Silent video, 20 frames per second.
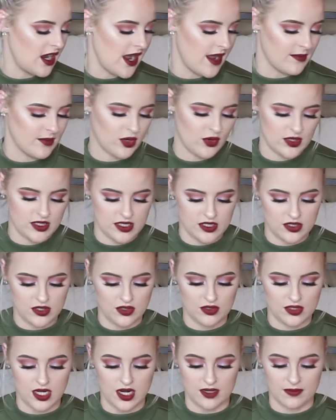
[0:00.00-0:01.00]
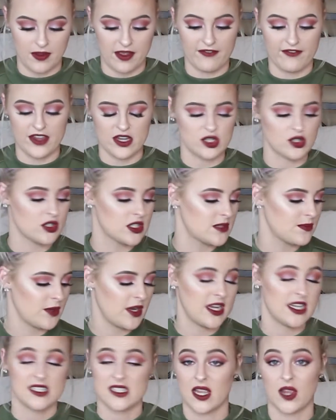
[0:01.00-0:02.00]
I'm going to talk about facial
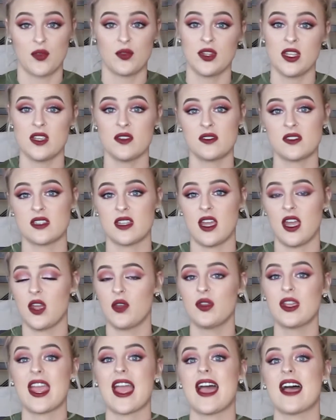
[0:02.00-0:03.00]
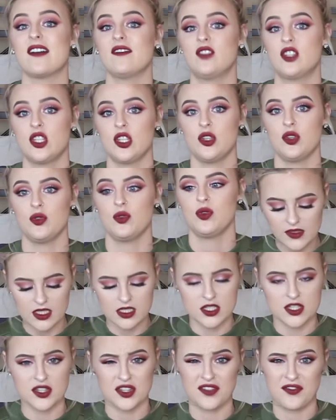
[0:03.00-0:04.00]
sprays. I only have two.
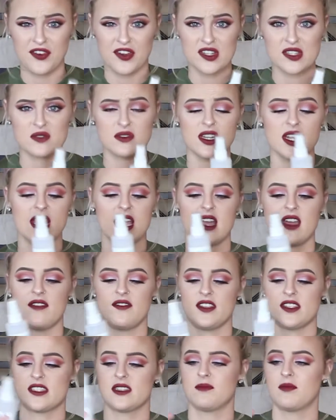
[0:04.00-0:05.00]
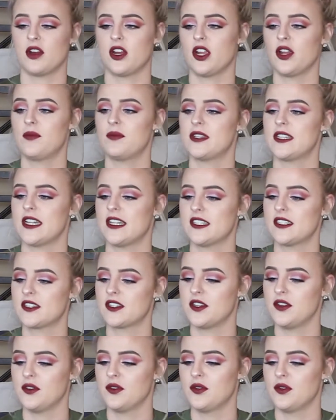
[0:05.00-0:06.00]
So the first one I have is the Mario
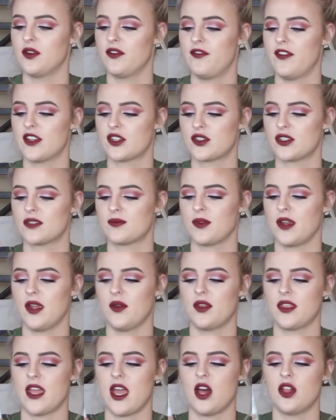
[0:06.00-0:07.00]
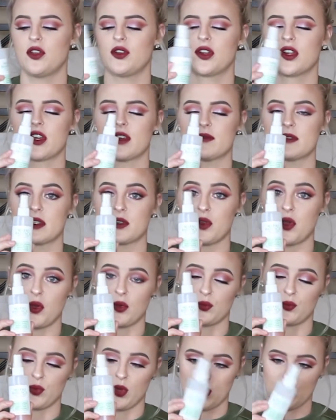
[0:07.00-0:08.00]
Badescu facial spray with aloe, herbs, and
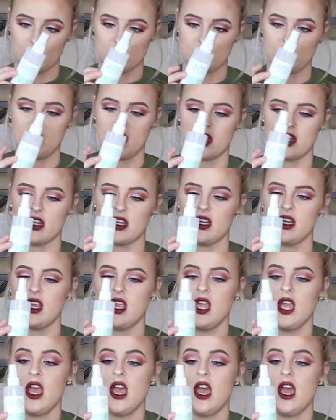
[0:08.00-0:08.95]
rose water.